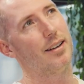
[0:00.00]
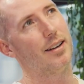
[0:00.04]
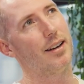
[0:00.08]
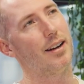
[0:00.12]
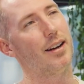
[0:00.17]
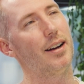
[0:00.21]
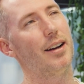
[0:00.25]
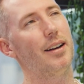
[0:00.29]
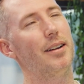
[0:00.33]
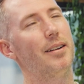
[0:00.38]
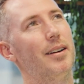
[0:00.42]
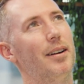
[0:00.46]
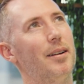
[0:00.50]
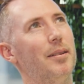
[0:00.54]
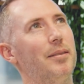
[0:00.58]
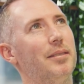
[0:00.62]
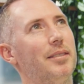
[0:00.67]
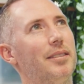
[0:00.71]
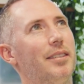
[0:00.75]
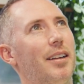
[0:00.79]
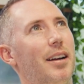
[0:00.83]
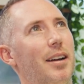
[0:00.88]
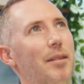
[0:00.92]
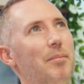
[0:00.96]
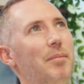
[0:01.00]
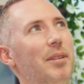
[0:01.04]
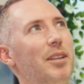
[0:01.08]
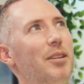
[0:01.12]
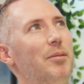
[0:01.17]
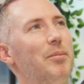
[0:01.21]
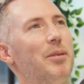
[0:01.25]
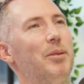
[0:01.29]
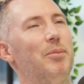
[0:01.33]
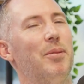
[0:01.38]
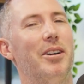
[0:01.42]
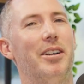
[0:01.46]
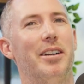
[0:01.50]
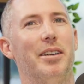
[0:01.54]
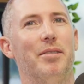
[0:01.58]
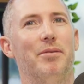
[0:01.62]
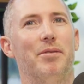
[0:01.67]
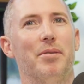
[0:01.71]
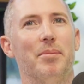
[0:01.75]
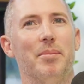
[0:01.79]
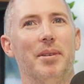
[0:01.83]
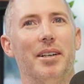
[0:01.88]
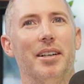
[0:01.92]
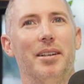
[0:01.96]
I'm a little bit worried
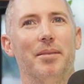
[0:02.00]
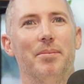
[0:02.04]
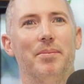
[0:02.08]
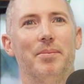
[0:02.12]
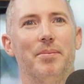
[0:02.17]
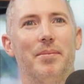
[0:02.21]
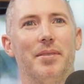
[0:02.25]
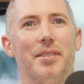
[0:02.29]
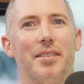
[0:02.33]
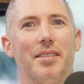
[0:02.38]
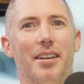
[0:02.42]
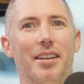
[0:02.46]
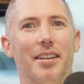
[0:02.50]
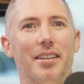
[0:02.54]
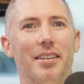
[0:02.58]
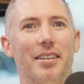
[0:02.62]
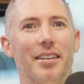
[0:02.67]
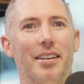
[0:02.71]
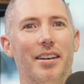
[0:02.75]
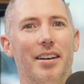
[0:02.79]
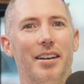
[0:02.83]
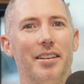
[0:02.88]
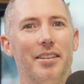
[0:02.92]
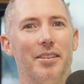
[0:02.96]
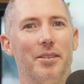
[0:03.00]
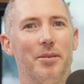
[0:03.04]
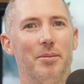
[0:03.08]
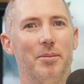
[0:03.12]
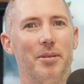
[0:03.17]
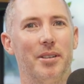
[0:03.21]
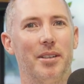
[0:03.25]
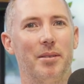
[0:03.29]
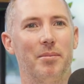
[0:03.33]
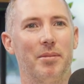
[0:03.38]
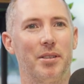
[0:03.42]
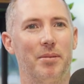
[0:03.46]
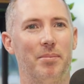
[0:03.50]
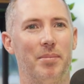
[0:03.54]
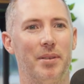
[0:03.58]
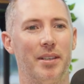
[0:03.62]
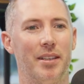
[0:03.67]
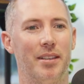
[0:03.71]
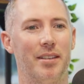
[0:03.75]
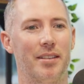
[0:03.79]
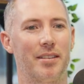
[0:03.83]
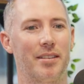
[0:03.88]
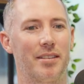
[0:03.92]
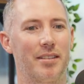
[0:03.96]
for my son. I don't want him to be
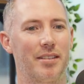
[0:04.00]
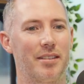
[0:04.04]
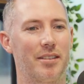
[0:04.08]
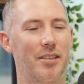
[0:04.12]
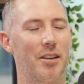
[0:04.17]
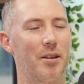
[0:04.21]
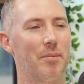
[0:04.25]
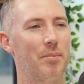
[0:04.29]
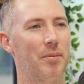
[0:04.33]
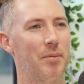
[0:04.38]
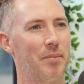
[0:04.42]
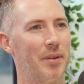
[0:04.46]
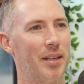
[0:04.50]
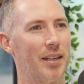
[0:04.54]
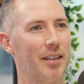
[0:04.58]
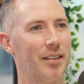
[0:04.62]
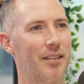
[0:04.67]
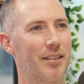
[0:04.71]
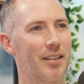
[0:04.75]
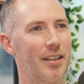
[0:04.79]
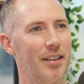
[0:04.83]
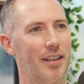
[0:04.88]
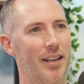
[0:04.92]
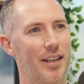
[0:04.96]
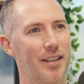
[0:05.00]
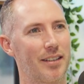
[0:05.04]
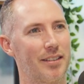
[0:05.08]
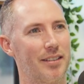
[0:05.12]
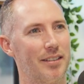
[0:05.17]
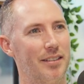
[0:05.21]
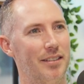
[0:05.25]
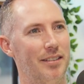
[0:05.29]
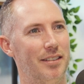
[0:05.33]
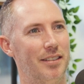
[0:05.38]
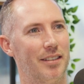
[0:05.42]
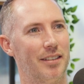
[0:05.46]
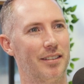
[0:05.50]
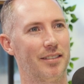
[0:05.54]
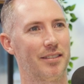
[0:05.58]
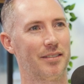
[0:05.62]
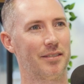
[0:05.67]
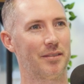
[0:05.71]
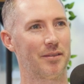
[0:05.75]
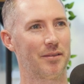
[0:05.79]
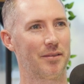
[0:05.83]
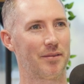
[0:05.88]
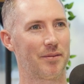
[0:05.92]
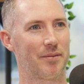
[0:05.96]
this dopamine connected
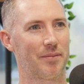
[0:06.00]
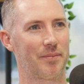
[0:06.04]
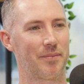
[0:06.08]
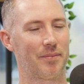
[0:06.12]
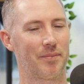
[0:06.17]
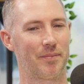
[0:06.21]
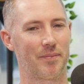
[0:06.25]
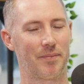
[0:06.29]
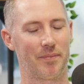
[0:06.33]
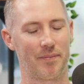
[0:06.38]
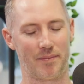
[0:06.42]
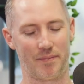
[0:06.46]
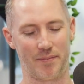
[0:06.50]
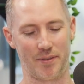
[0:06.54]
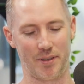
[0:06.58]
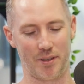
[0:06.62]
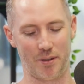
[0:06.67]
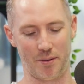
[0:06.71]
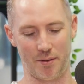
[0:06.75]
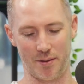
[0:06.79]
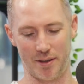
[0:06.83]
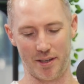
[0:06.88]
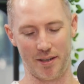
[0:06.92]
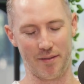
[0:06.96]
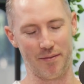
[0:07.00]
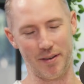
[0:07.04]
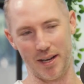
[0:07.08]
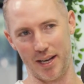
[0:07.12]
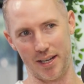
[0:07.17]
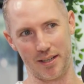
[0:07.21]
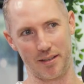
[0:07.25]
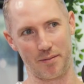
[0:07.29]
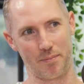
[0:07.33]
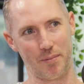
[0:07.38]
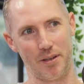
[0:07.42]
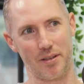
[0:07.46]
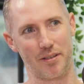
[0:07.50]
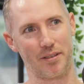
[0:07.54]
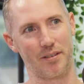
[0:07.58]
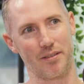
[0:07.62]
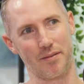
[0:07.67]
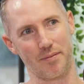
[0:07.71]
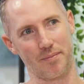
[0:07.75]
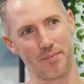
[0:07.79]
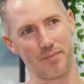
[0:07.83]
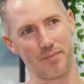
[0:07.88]
to a device person.